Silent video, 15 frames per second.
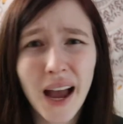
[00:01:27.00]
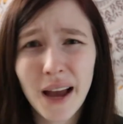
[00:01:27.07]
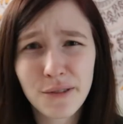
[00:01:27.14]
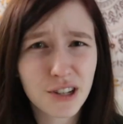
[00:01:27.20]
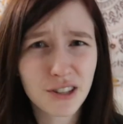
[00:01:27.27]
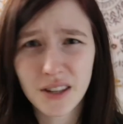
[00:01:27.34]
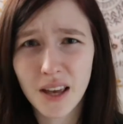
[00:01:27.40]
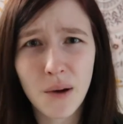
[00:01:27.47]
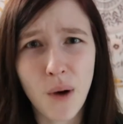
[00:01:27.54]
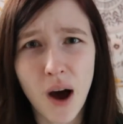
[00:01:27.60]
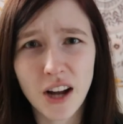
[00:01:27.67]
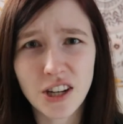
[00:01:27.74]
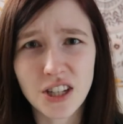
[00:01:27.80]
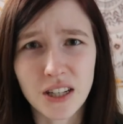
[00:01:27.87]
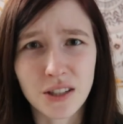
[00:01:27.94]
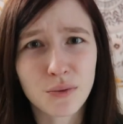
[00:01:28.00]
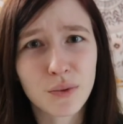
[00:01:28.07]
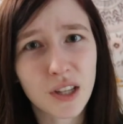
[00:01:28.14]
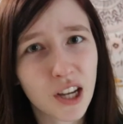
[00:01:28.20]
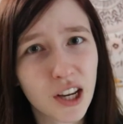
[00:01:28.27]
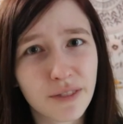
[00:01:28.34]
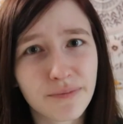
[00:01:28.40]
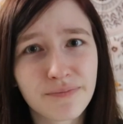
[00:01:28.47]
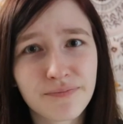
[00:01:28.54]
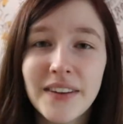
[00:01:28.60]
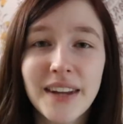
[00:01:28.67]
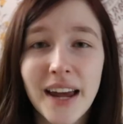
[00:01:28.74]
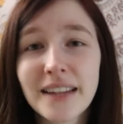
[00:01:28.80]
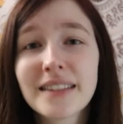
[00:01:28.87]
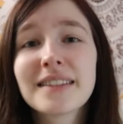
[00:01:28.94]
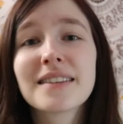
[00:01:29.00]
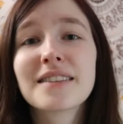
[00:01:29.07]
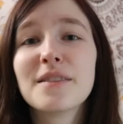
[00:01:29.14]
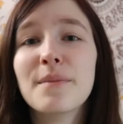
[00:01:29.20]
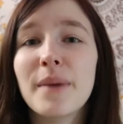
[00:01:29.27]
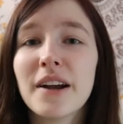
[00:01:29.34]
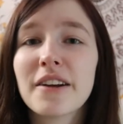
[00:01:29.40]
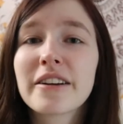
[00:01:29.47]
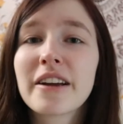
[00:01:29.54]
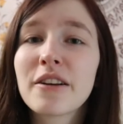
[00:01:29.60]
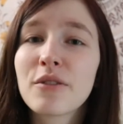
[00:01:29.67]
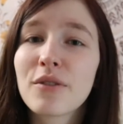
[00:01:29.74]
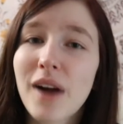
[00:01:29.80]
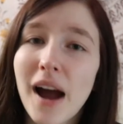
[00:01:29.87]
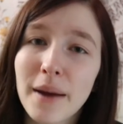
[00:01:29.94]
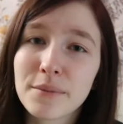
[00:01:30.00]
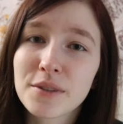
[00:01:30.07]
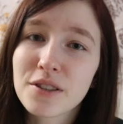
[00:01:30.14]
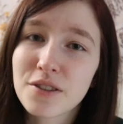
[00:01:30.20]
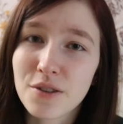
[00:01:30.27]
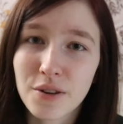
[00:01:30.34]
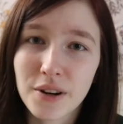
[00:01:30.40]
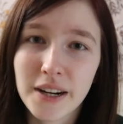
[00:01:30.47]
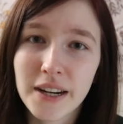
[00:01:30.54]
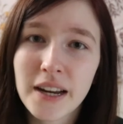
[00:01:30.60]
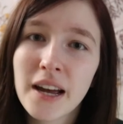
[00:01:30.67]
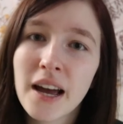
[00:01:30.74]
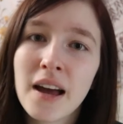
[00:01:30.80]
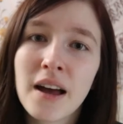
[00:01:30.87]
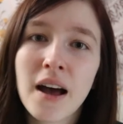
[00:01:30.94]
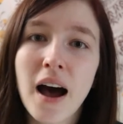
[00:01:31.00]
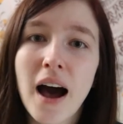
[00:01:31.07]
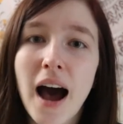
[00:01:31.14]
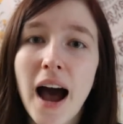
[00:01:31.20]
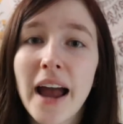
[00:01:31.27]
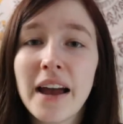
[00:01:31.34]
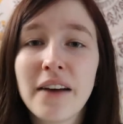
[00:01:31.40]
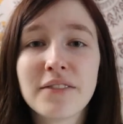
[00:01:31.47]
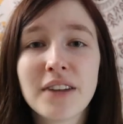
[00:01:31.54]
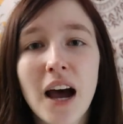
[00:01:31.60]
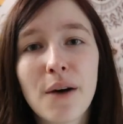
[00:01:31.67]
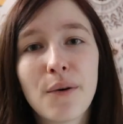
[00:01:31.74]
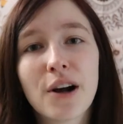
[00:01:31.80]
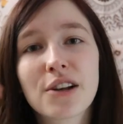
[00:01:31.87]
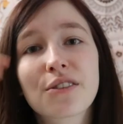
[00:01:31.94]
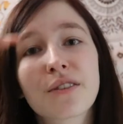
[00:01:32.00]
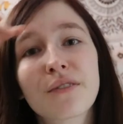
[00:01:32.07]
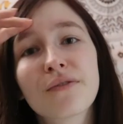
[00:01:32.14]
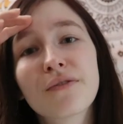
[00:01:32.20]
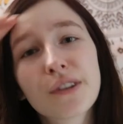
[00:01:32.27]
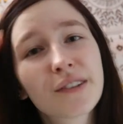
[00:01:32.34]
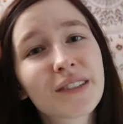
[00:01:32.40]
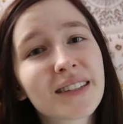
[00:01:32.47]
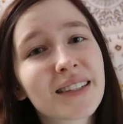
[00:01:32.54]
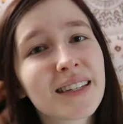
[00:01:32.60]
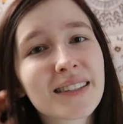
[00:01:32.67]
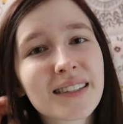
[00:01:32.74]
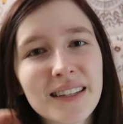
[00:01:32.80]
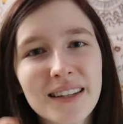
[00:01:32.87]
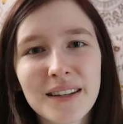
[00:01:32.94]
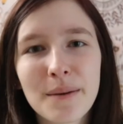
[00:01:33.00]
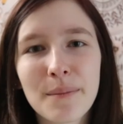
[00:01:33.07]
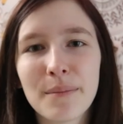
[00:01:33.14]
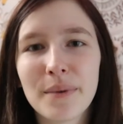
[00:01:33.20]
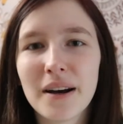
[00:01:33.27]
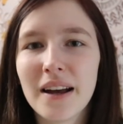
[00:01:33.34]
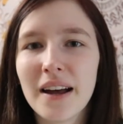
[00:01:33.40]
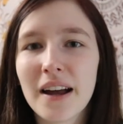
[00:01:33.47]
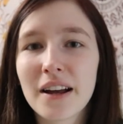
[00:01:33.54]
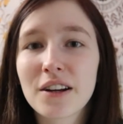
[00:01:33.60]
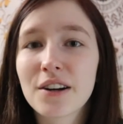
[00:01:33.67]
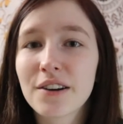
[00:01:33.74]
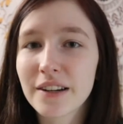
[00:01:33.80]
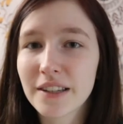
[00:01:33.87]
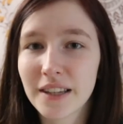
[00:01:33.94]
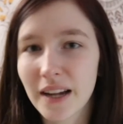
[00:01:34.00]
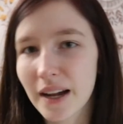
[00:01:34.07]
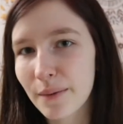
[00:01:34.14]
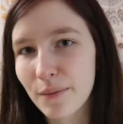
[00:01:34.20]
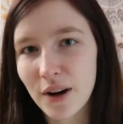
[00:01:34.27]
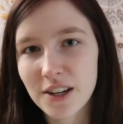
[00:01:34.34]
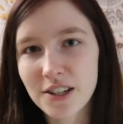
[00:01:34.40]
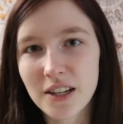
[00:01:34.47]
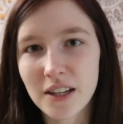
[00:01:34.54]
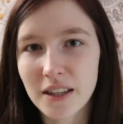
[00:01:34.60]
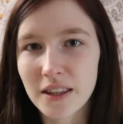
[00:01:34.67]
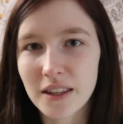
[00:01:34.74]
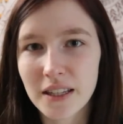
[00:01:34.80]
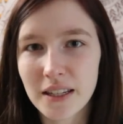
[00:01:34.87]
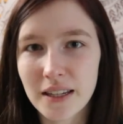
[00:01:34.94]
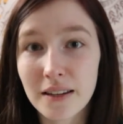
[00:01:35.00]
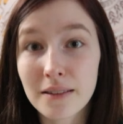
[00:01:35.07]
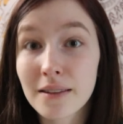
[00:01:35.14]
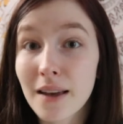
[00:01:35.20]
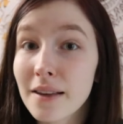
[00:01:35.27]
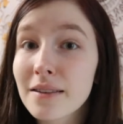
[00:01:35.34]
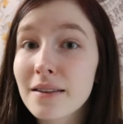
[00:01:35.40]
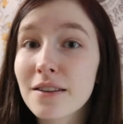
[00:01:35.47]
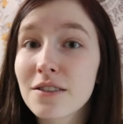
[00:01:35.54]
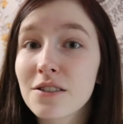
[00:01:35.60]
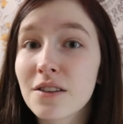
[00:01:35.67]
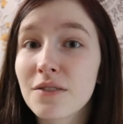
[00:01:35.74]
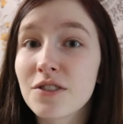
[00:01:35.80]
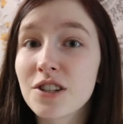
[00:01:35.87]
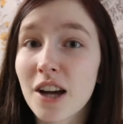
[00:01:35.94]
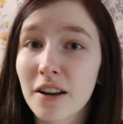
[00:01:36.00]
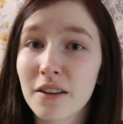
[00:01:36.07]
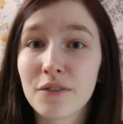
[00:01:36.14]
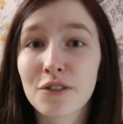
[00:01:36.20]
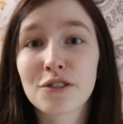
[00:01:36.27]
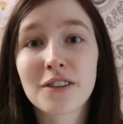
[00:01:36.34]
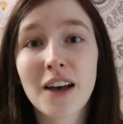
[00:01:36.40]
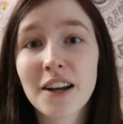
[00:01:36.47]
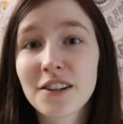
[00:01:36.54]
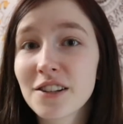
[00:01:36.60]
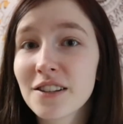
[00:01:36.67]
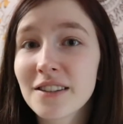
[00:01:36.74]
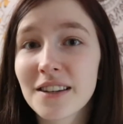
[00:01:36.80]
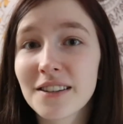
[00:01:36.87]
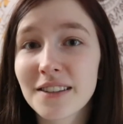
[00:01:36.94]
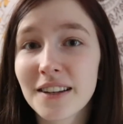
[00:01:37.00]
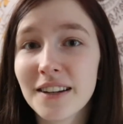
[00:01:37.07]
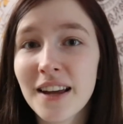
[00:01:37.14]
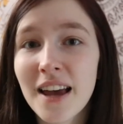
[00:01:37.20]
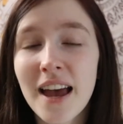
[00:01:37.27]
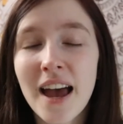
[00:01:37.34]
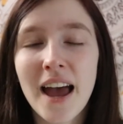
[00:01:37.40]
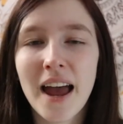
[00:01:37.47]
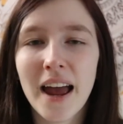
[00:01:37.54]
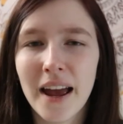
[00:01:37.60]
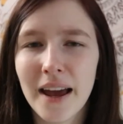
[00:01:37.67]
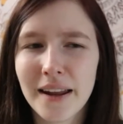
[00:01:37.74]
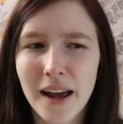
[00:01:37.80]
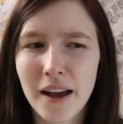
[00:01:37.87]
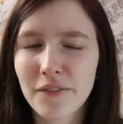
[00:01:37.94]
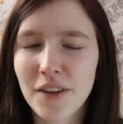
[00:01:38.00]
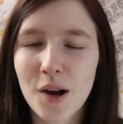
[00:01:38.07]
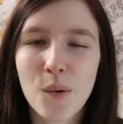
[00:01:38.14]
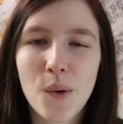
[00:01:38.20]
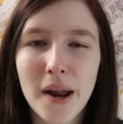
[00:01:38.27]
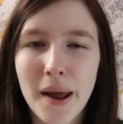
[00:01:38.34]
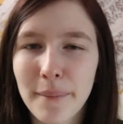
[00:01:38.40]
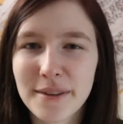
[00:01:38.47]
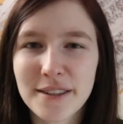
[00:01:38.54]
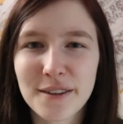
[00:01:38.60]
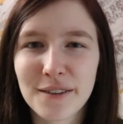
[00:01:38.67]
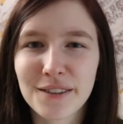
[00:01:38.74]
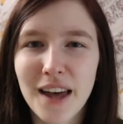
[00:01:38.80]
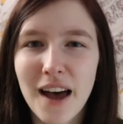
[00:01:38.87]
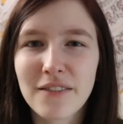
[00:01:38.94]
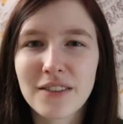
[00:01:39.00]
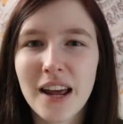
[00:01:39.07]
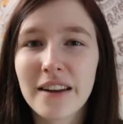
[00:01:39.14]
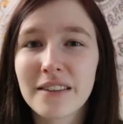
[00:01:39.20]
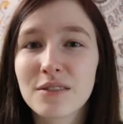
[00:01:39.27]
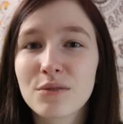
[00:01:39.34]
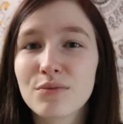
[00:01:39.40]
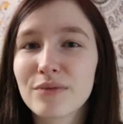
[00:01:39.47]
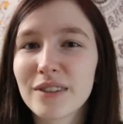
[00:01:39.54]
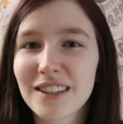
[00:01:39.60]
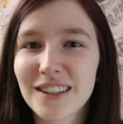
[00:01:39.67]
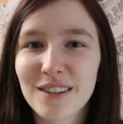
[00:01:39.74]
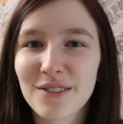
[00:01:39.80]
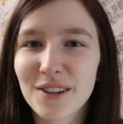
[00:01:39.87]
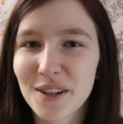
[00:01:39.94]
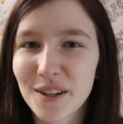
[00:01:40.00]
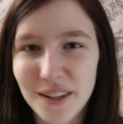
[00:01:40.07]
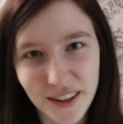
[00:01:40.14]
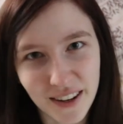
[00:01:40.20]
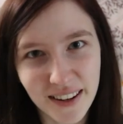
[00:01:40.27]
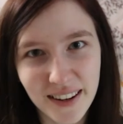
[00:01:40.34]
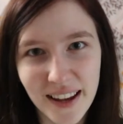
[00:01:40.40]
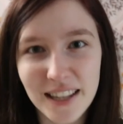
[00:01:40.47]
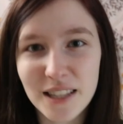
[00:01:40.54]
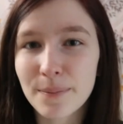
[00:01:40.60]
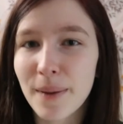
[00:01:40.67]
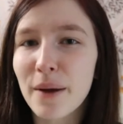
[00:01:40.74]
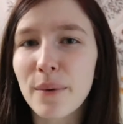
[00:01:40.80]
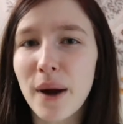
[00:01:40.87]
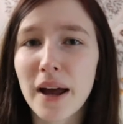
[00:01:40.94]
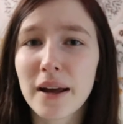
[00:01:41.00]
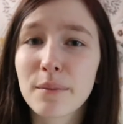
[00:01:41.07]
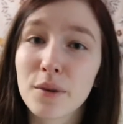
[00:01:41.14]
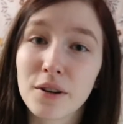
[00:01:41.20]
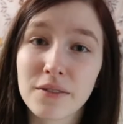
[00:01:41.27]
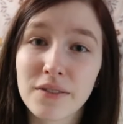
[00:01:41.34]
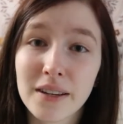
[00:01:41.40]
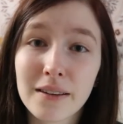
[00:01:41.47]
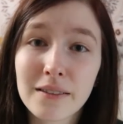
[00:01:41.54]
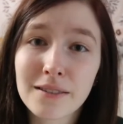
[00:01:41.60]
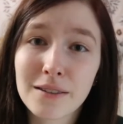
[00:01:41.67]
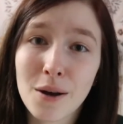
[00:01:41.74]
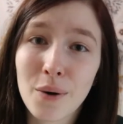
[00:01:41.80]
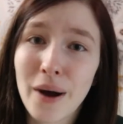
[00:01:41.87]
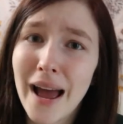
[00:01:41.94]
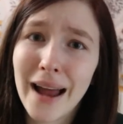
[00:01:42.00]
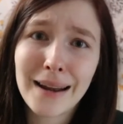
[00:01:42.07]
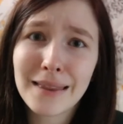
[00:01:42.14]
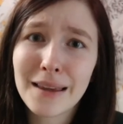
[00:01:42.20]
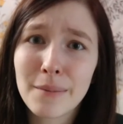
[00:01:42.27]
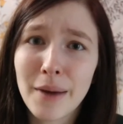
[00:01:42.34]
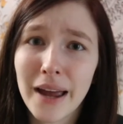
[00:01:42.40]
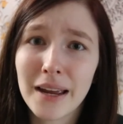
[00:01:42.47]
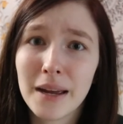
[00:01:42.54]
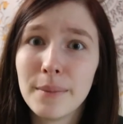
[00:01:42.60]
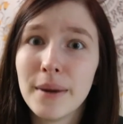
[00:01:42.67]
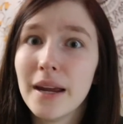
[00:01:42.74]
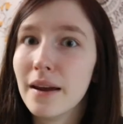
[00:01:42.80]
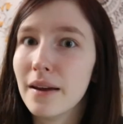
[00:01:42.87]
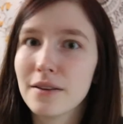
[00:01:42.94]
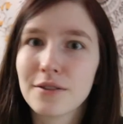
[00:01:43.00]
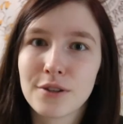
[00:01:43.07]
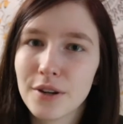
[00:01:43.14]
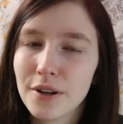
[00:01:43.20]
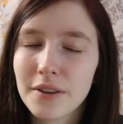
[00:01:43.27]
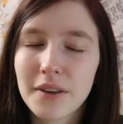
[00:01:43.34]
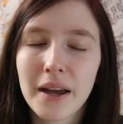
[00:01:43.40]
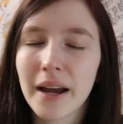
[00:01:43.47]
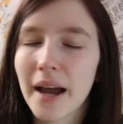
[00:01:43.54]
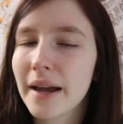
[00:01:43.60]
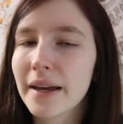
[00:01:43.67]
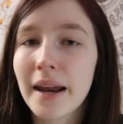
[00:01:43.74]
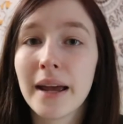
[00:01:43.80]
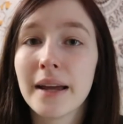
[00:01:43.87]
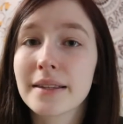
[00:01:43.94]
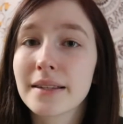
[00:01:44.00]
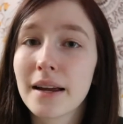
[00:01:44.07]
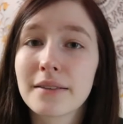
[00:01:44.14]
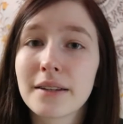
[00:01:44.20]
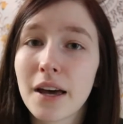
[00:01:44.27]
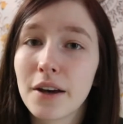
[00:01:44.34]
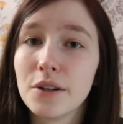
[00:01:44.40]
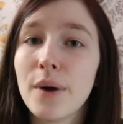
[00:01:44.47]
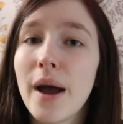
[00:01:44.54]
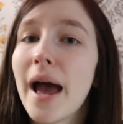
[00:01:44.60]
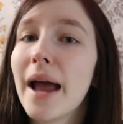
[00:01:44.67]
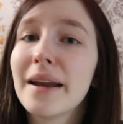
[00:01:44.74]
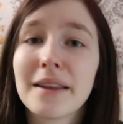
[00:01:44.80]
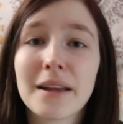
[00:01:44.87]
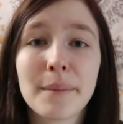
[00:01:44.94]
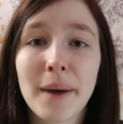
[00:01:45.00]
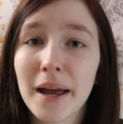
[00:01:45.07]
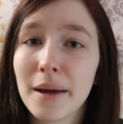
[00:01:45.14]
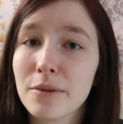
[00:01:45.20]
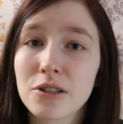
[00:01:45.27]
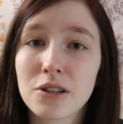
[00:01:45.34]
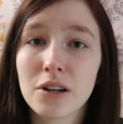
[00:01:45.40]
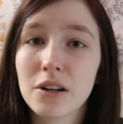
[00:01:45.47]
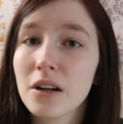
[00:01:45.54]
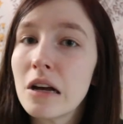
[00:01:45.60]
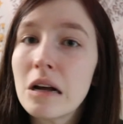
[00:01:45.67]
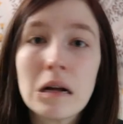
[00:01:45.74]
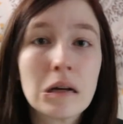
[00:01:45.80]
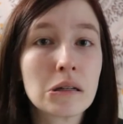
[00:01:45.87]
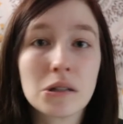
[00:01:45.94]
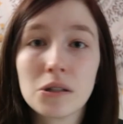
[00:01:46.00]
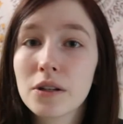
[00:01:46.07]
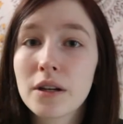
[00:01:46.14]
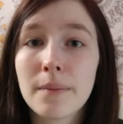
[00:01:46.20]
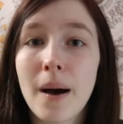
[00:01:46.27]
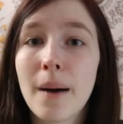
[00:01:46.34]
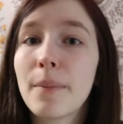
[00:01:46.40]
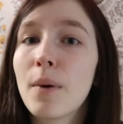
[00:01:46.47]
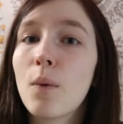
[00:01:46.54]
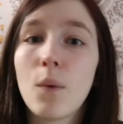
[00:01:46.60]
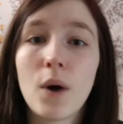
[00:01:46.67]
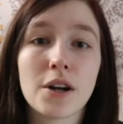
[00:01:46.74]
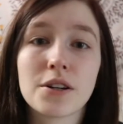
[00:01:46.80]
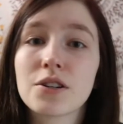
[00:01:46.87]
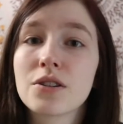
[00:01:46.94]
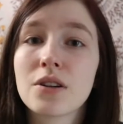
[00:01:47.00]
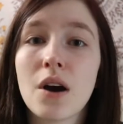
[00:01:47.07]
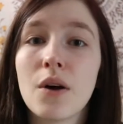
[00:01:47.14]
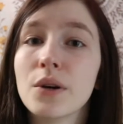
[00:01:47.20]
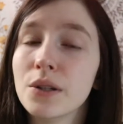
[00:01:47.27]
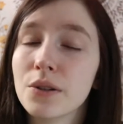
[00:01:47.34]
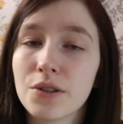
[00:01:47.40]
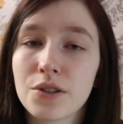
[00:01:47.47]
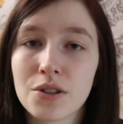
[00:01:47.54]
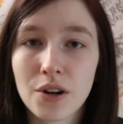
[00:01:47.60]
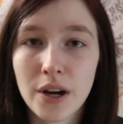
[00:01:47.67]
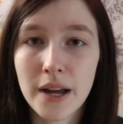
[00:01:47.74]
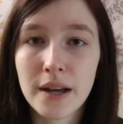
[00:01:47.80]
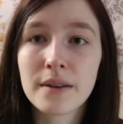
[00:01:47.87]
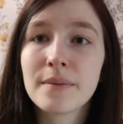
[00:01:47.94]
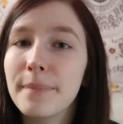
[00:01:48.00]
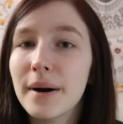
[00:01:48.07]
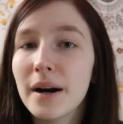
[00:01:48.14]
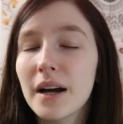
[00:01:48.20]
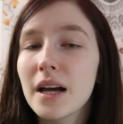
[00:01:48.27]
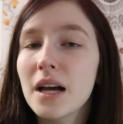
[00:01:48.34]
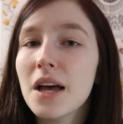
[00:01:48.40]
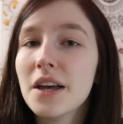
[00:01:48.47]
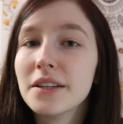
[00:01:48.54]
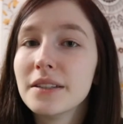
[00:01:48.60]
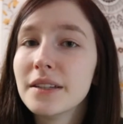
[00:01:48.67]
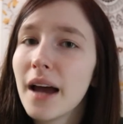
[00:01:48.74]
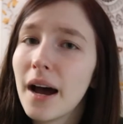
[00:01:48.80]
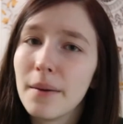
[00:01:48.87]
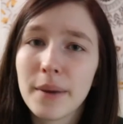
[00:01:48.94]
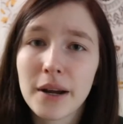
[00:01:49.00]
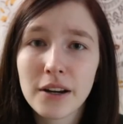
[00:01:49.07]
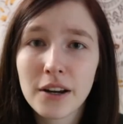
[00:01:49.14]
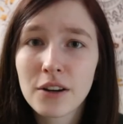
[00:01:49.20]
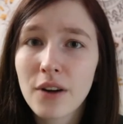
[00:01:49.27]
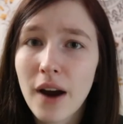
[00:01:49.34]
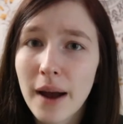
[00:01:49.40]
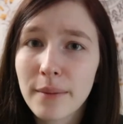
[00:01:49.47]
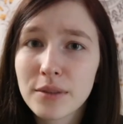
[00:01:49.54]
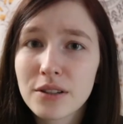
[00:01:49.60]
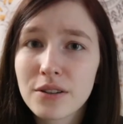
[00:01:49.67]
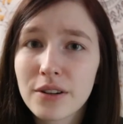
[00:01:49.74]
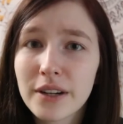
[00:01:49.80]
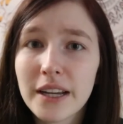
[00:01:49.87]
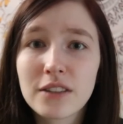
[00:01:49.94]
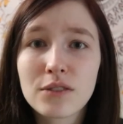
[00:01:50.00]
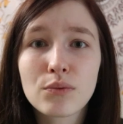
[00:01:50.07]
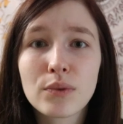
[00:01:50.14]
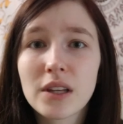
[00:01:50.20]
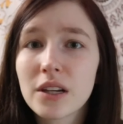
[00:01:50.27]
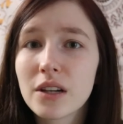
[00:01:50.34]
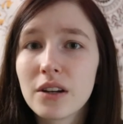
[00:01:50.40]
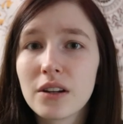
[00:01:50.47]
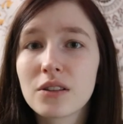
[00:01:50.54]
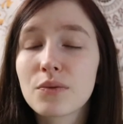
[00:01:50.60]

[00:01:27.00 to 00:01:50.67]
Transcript: I would just say watch it, it's really good. Next is American Crime Story. I have not watched the first season, but currently I'm watching the Assassination of Gianni Versace season, and I have like one episode left, and it's really, really good. It's by Ryan Murphy, so anything by him is good. Like, I can hands down tell you, anything by him is good. Look him up, watch a show, you'll enjoy it. But yeah, American Crime Story, it's really good.